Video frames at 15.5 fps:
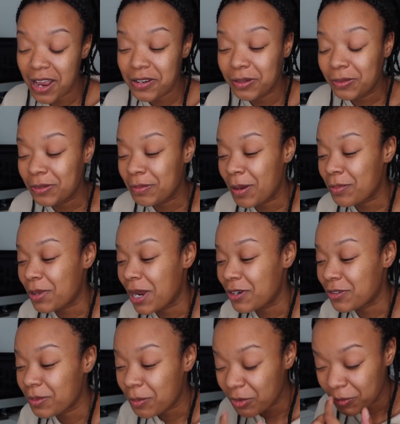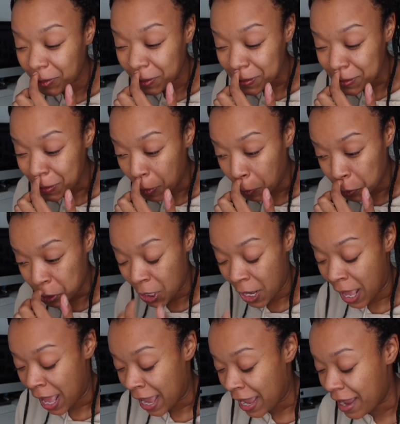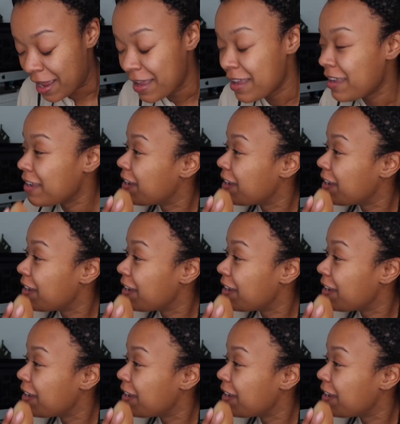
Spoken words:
I don't remember. I just remember feeling so shy.